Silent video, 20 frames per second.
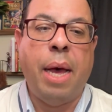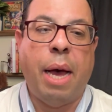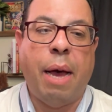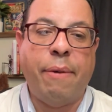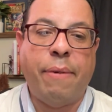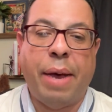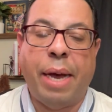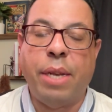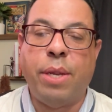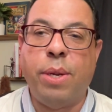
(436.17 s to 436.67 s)

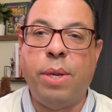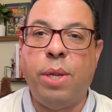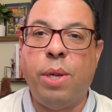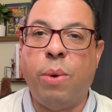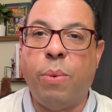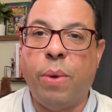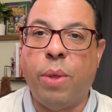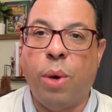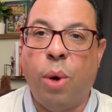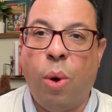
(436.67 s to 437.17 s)
I've had to
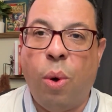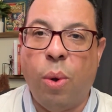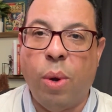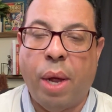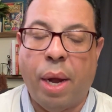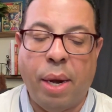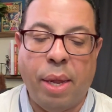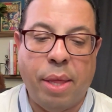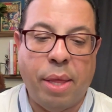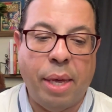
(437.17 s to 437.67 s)
deal with a whole
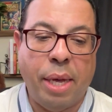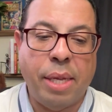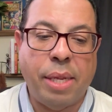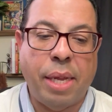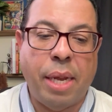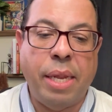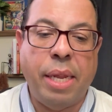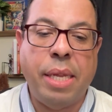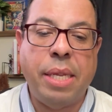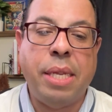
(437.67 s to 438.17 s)
lot of
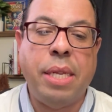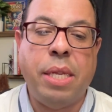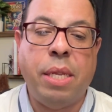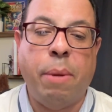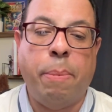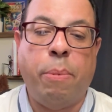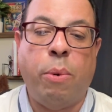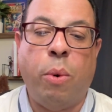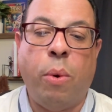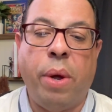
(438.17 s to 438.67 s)
things, and this is
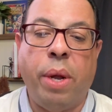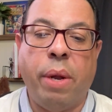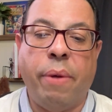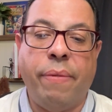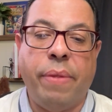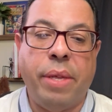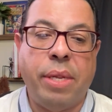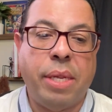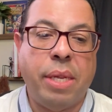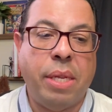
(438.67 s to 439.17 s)
the point
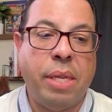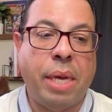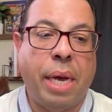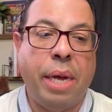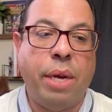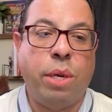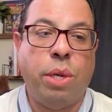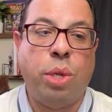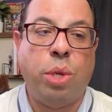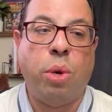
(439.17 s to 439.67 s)
of this
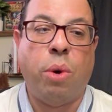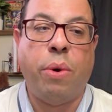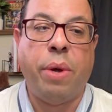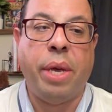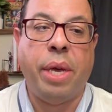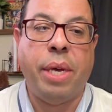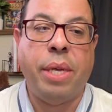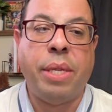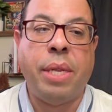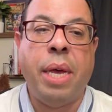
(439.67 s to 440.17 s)
entire
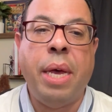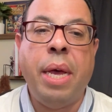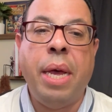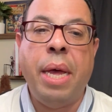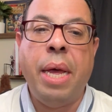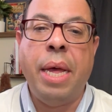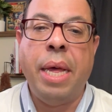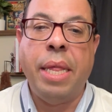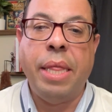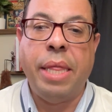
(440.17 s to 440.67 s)
story: is
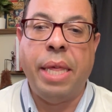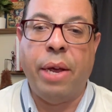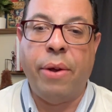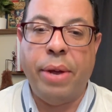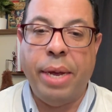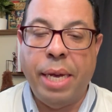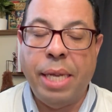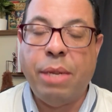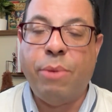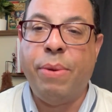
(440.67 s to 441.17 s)

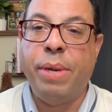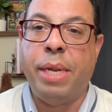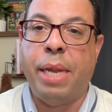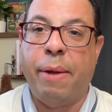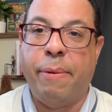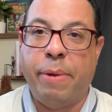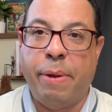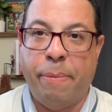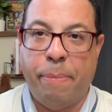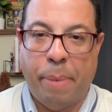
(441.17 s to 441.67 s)
there is
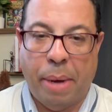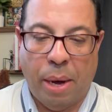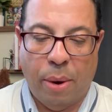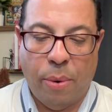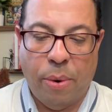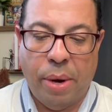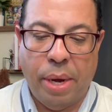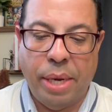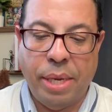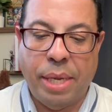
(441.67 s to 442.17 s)
redemptive
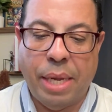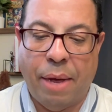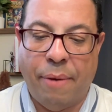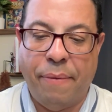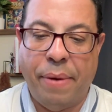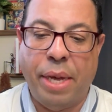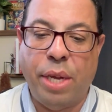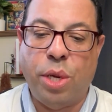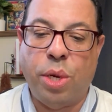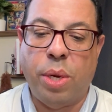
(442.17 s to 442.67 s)
power in
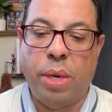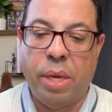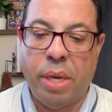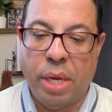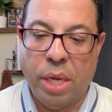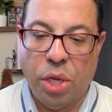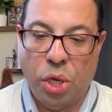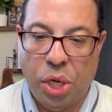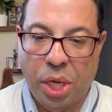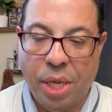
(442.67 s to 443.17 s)

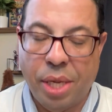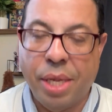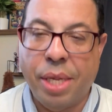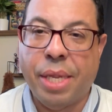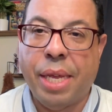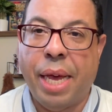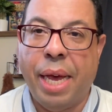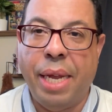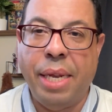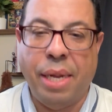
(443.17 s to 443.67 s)
salvation.
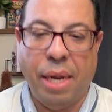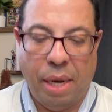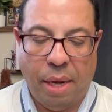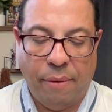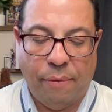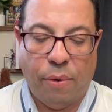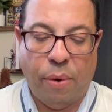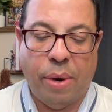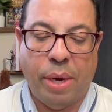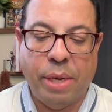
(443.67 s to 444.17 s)
Jesus can
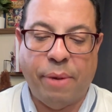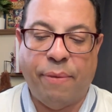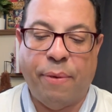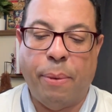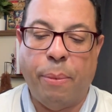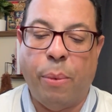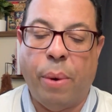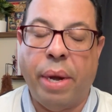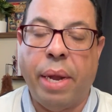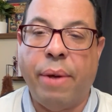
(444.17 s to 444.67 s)
deliver us
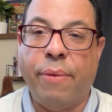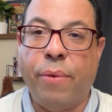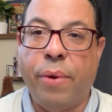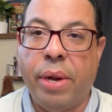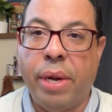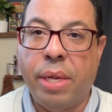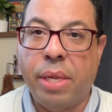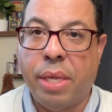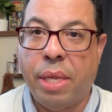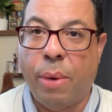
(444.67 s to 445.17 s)
from whatever
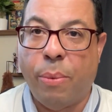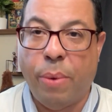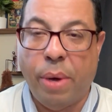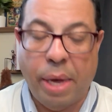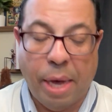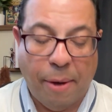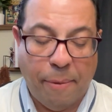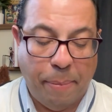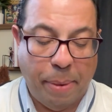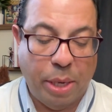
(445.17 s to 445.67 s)
it is that
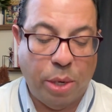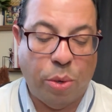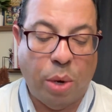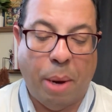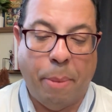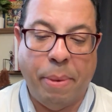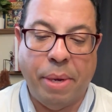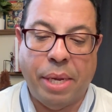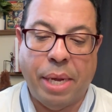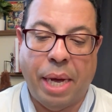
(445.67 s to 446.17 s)
we have been
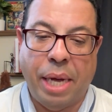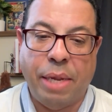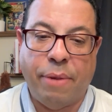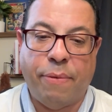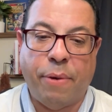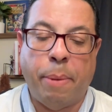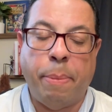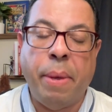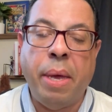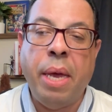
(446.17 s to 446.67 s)

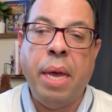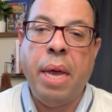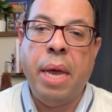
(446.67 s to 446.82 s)
traumatized from.